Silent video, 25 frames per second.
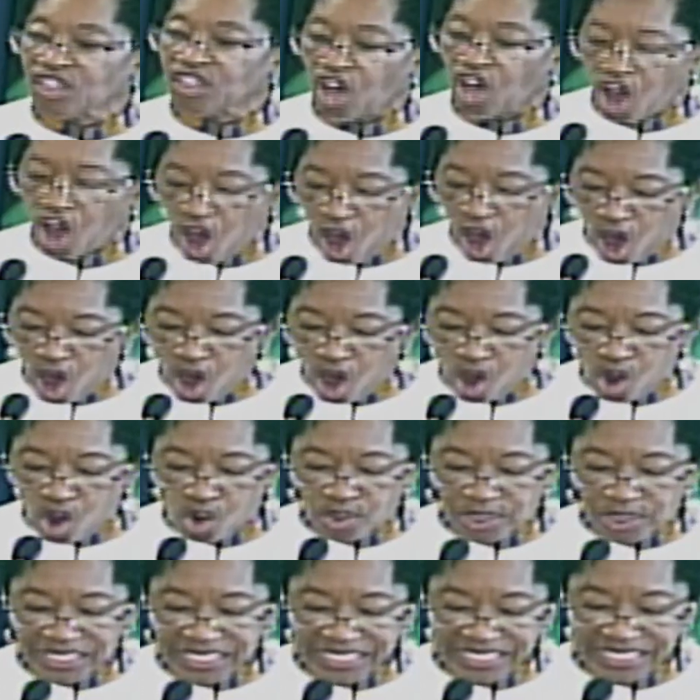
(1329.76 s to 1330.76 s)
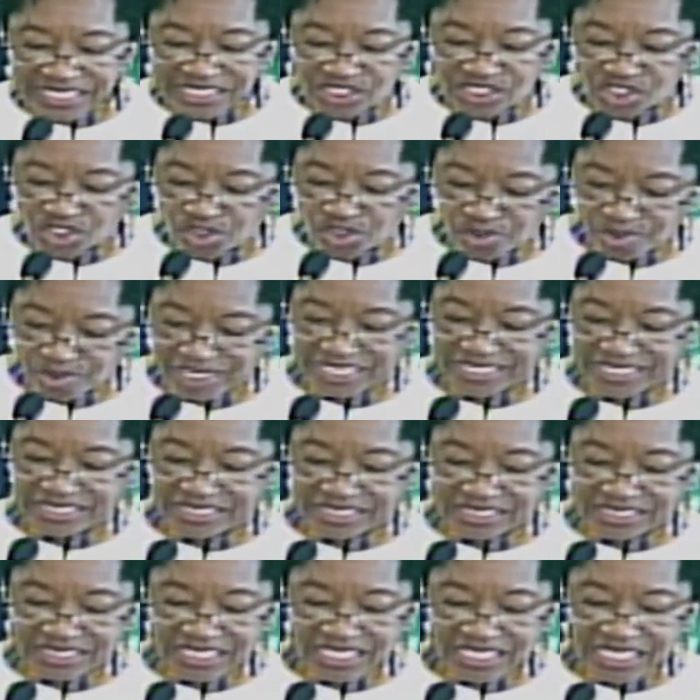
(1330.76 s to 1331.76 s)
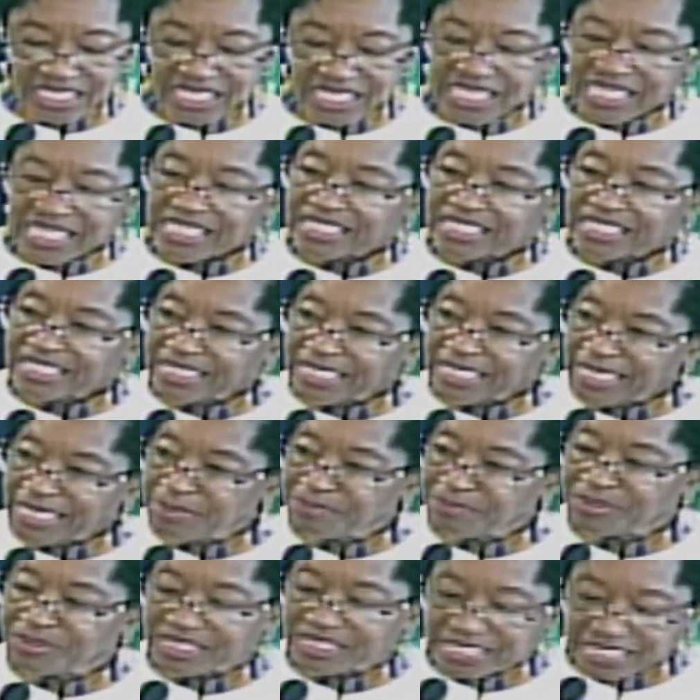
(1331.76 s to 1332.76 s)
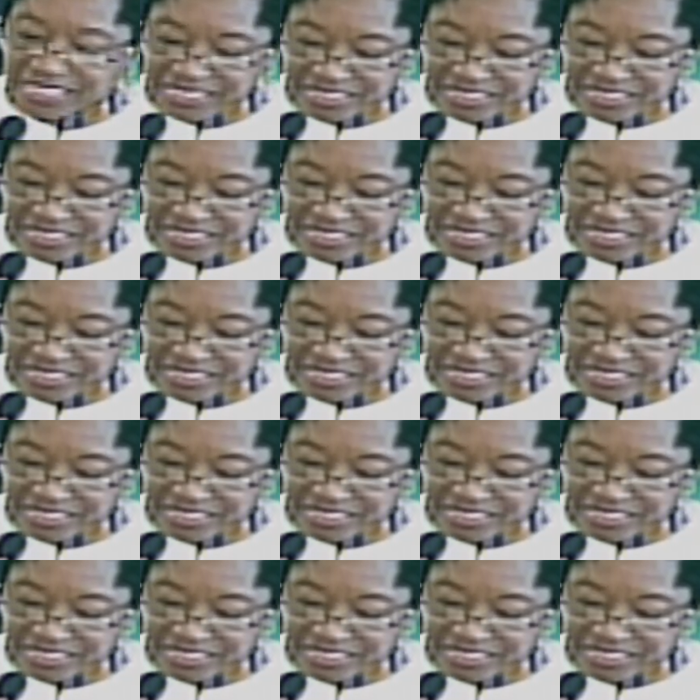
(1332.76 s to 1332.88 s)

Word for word: in all his grace, keeps